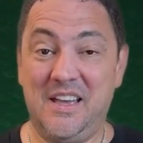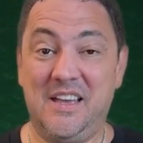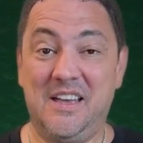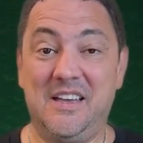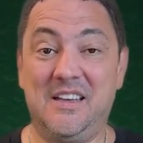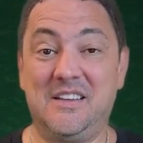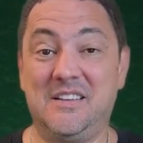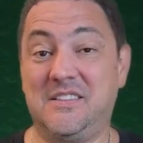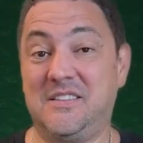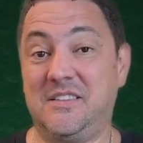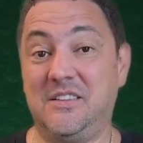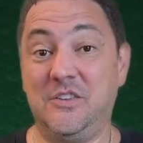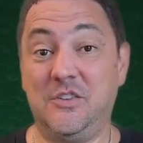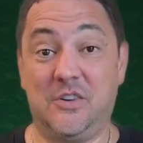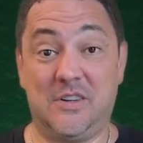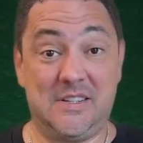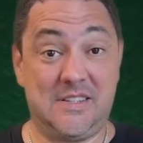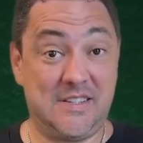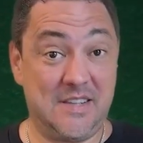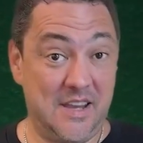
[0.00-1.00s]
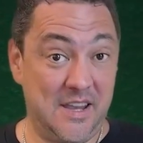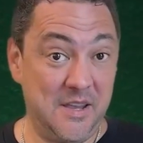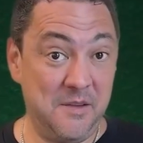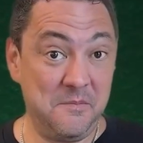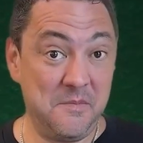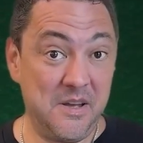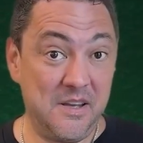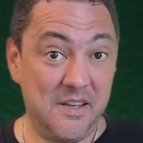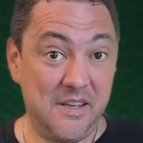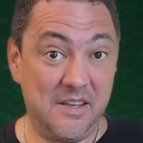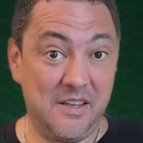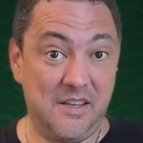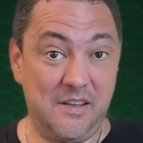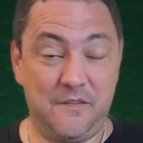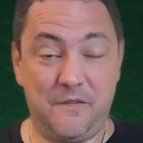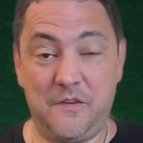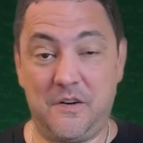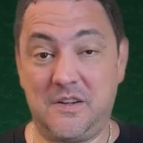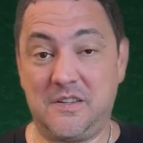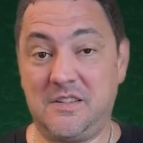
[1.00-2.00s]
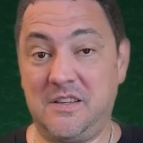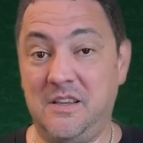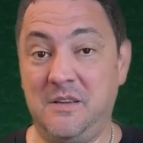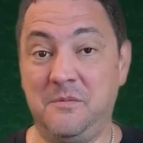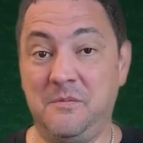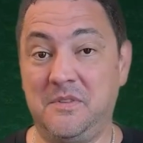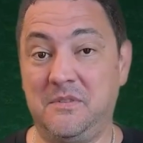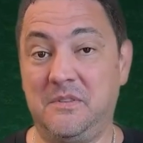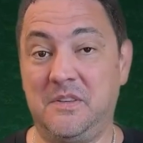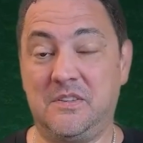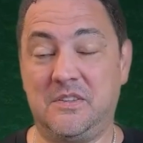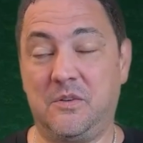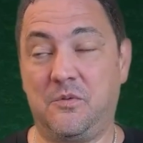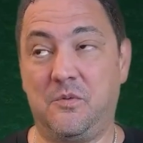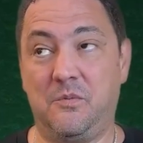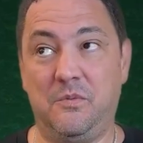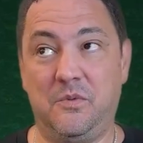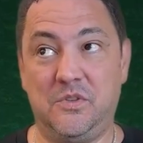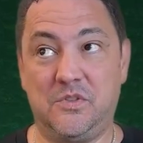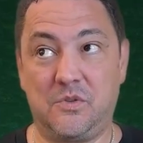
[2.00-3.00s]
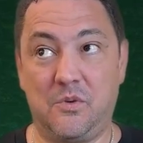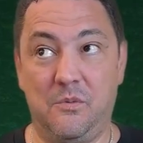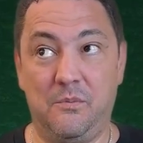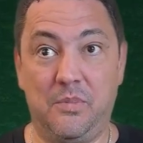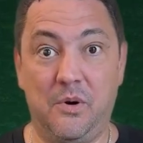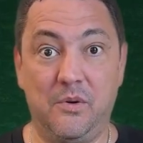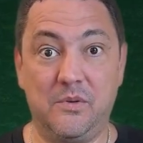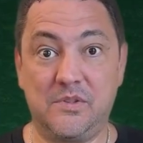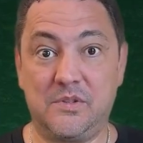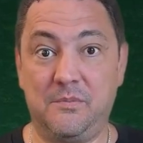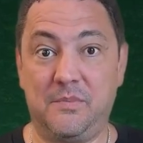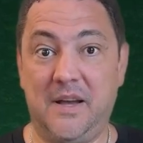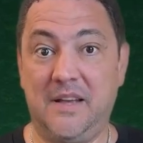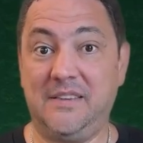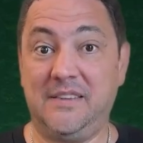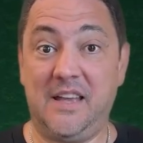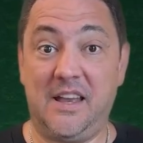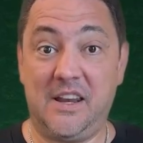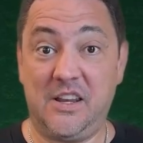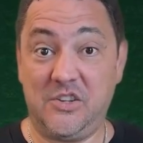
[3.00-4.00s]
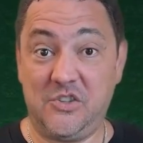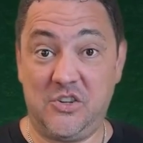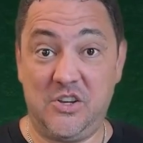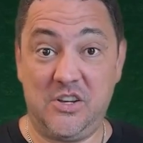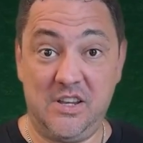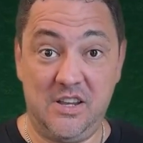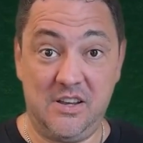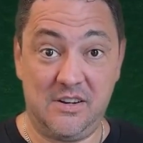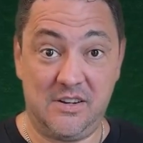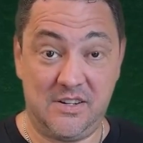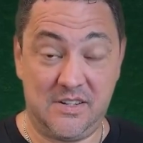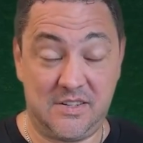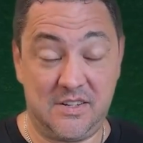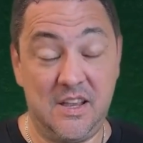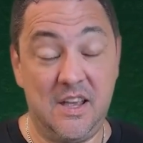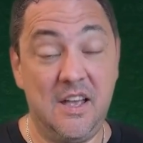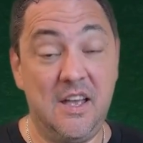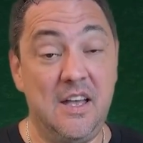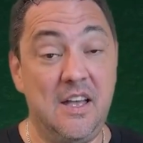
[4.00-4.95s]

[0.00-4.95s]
It's your team. If your team is composed by data engineers,